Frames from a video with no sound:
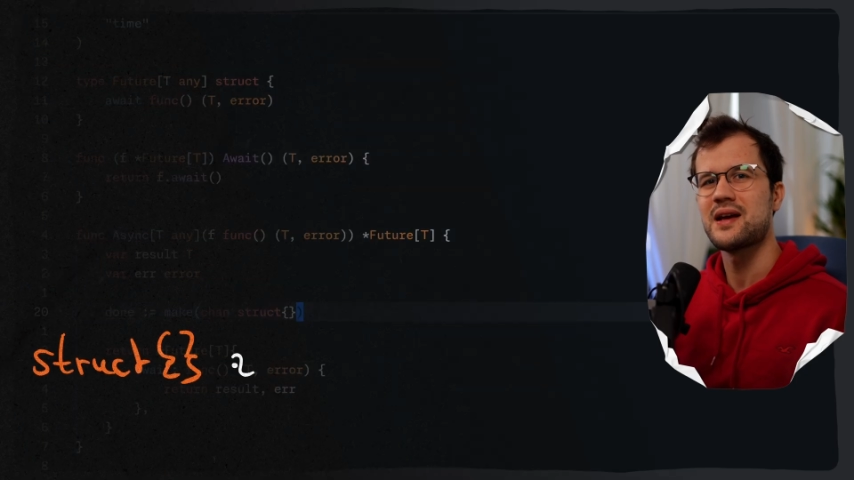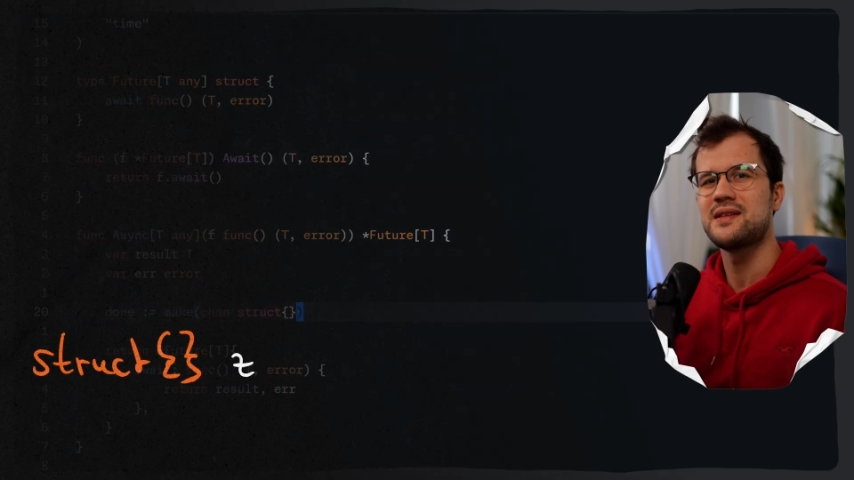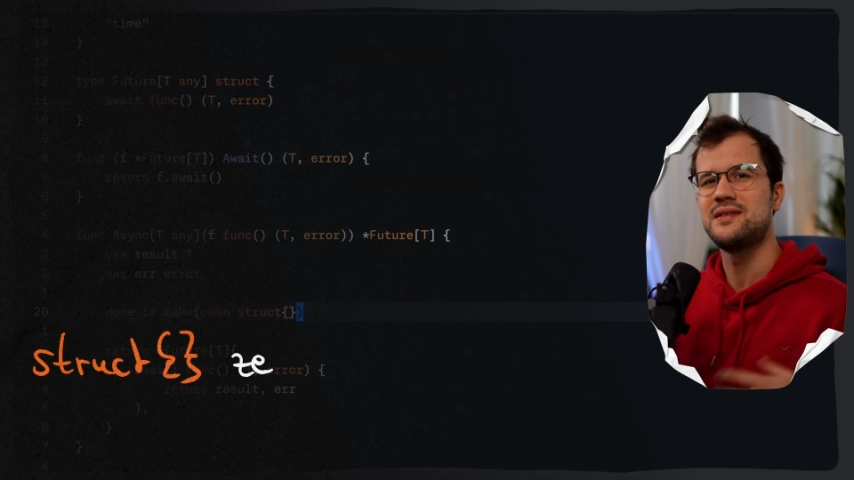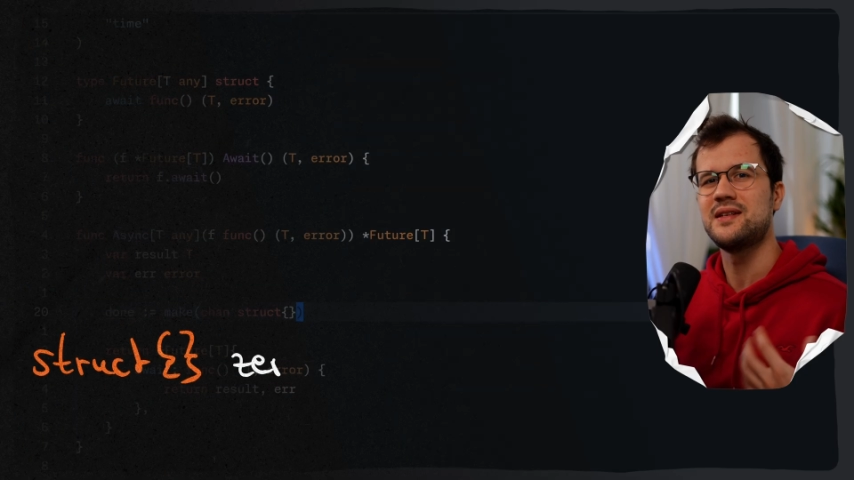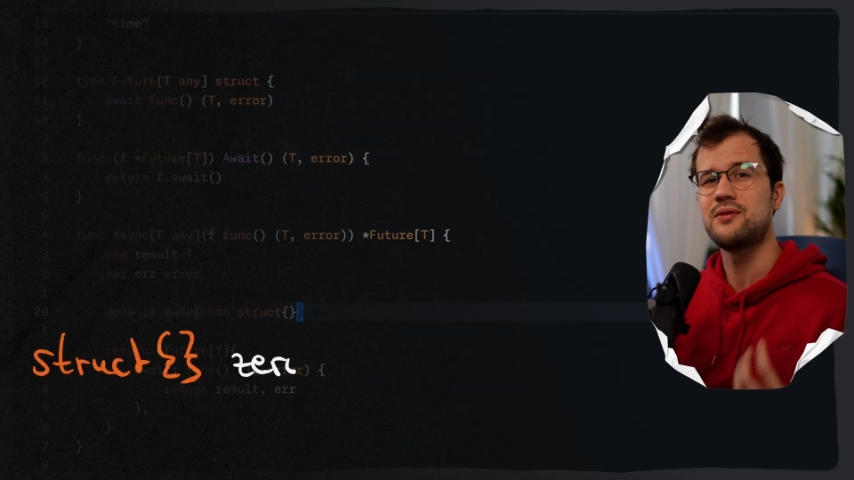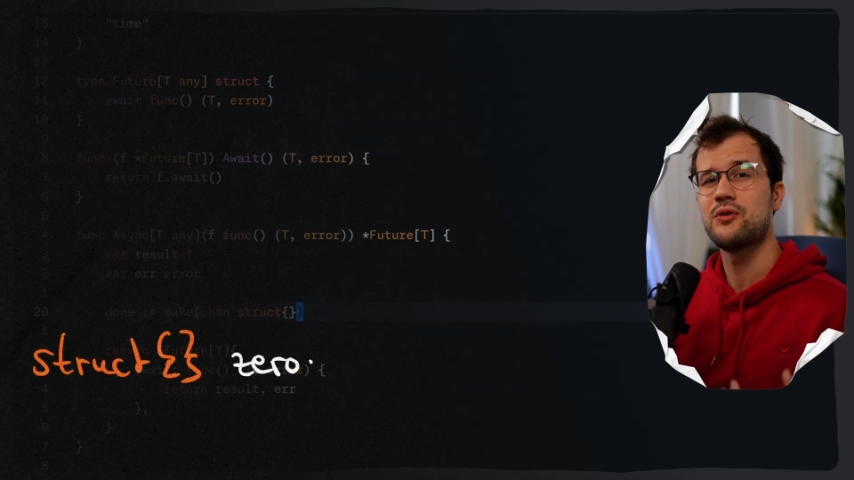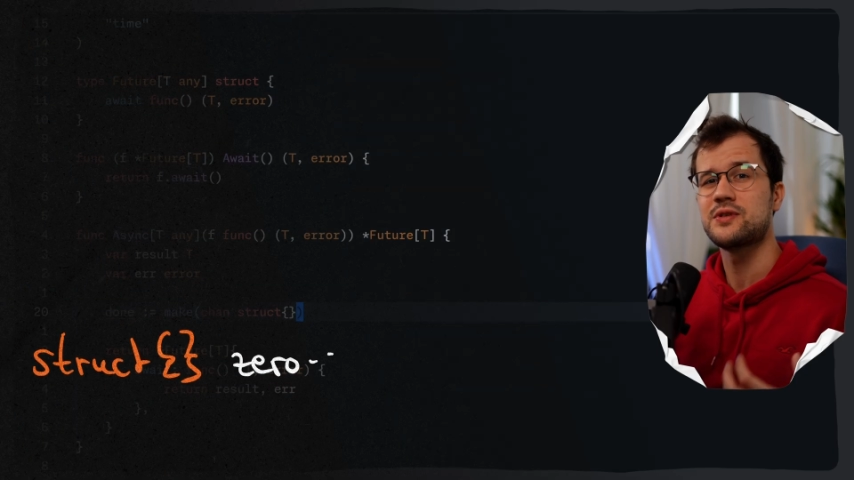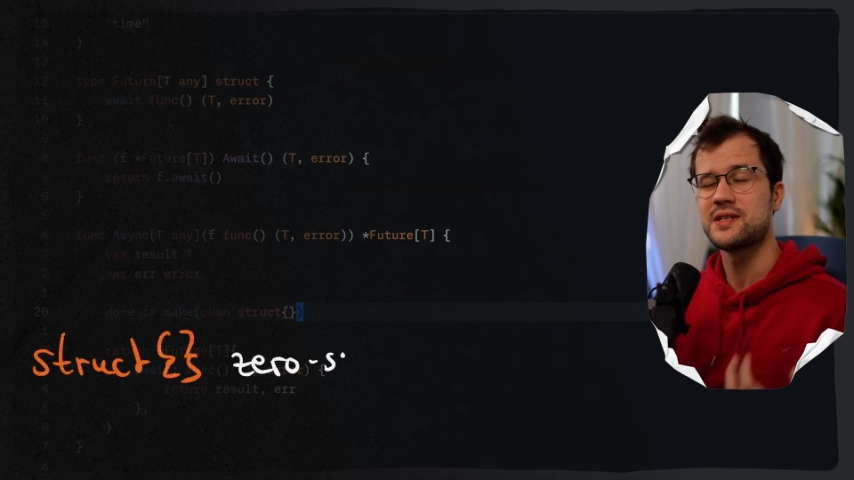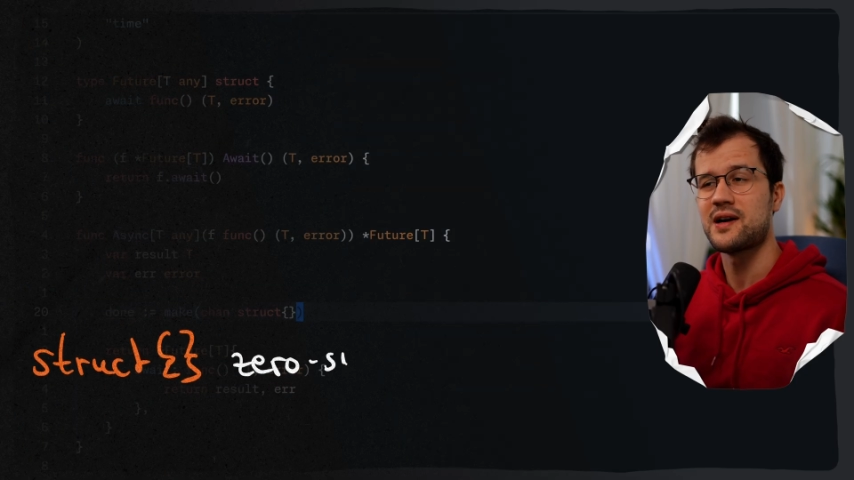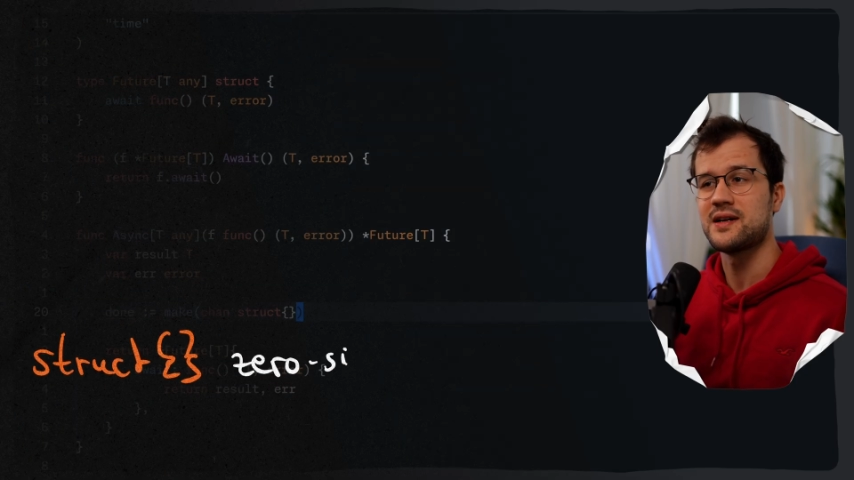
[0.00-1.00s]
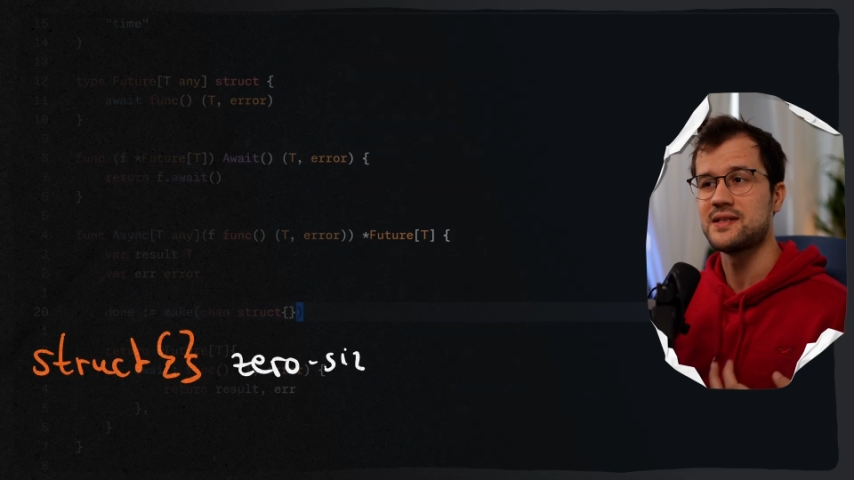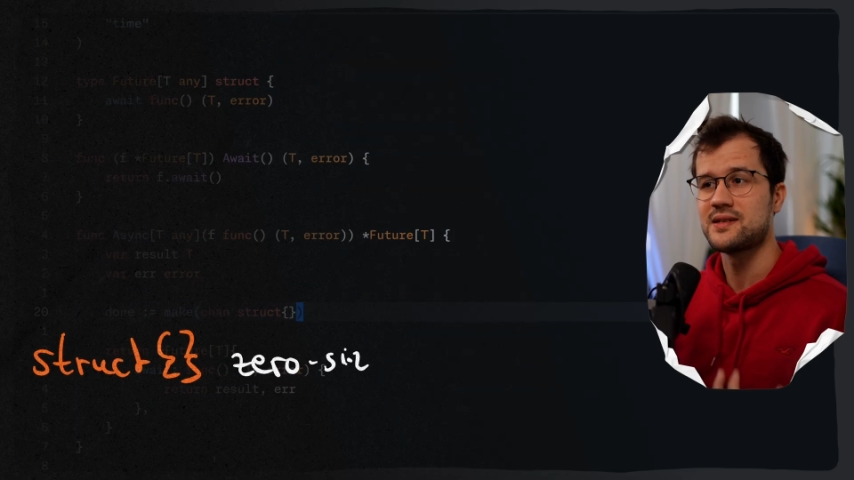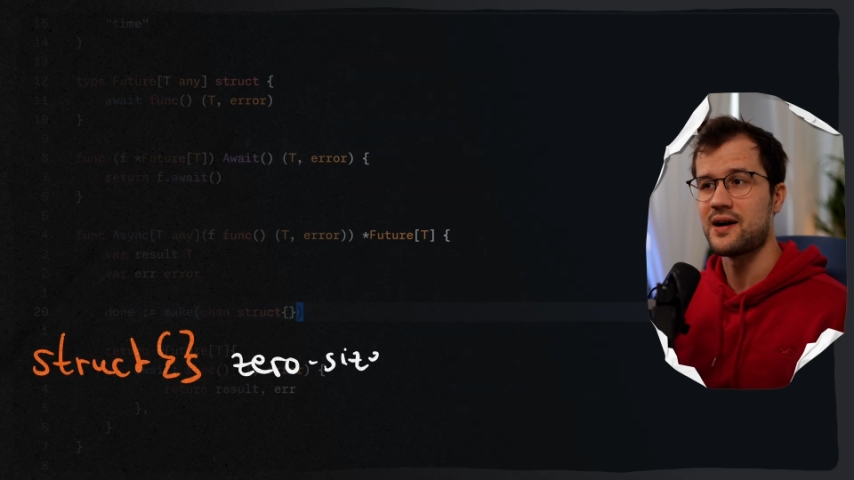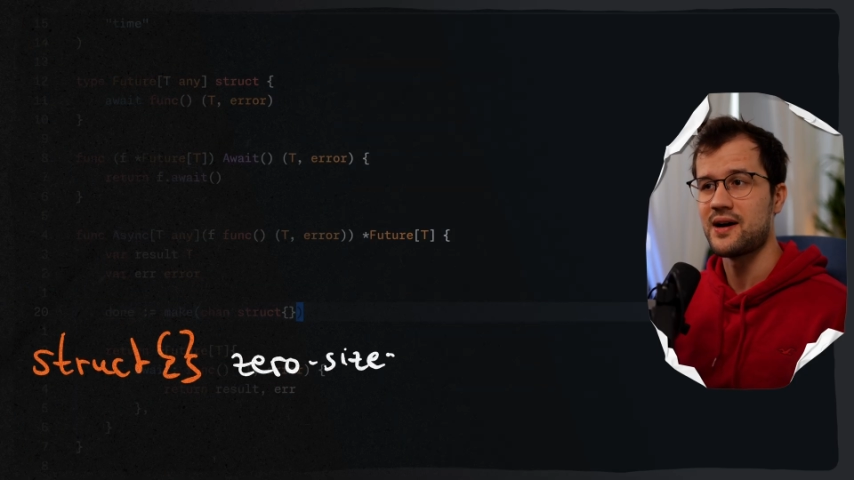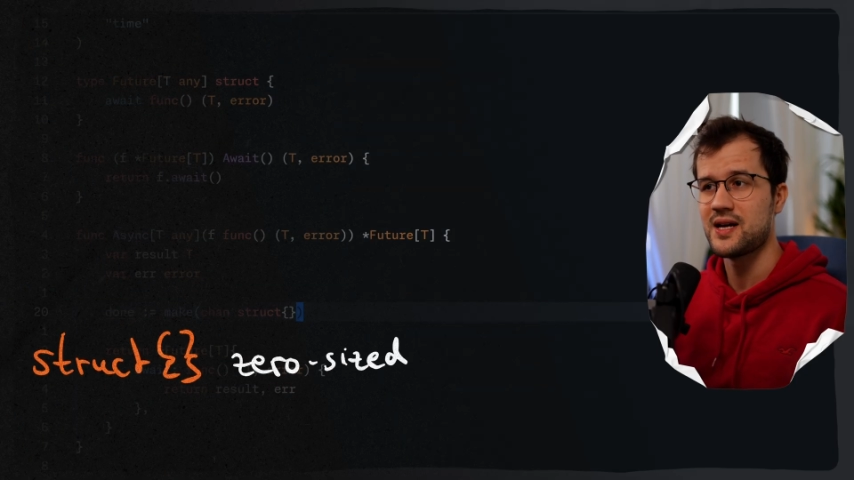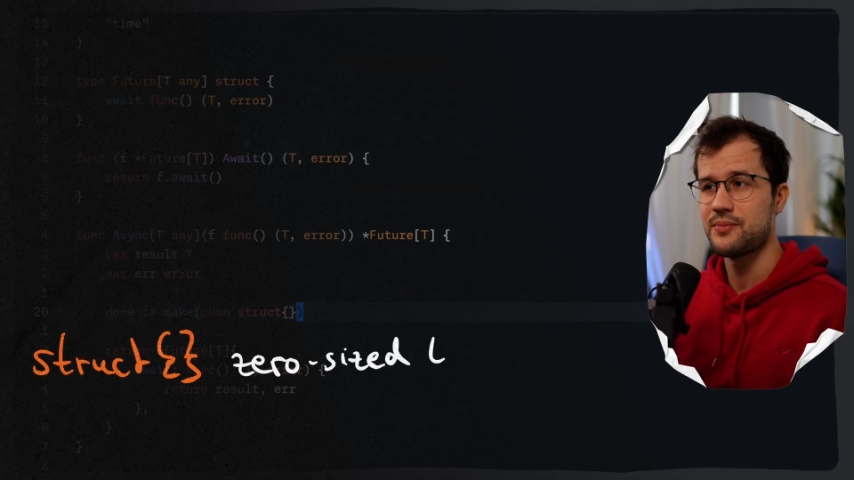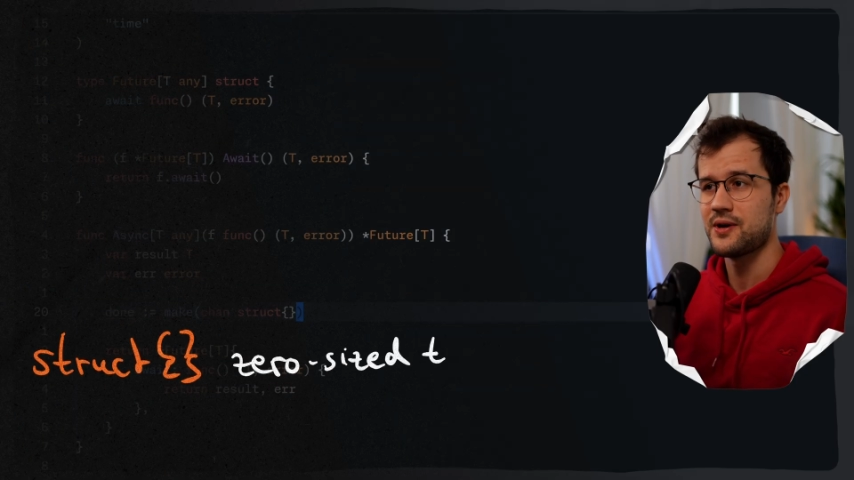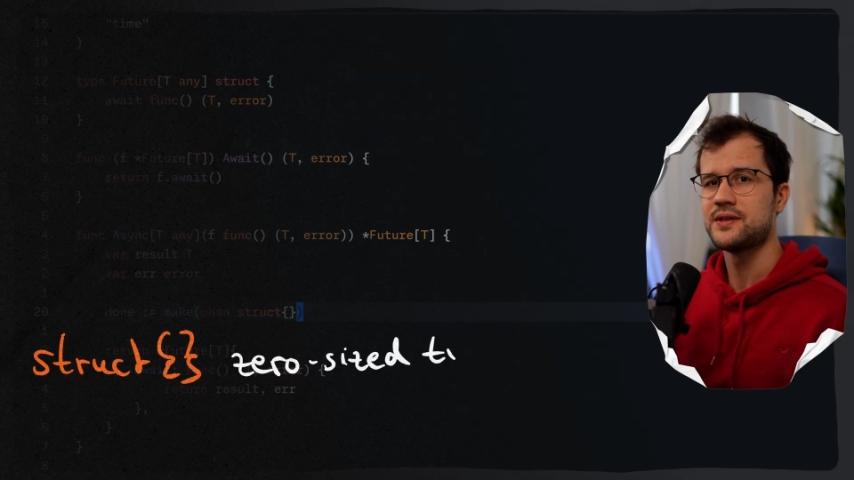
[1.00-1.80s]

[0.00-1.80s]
a zero size type.